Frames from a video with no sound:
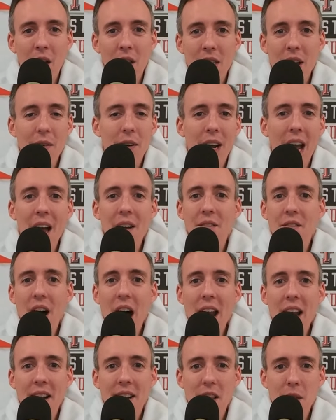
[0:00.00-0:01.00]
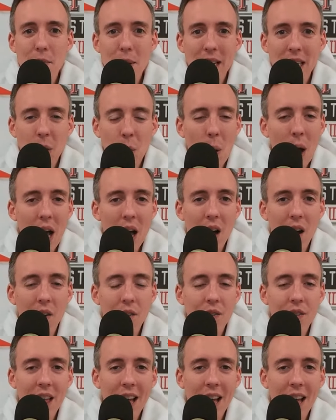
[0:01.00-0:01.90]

never got invited to the Big 12.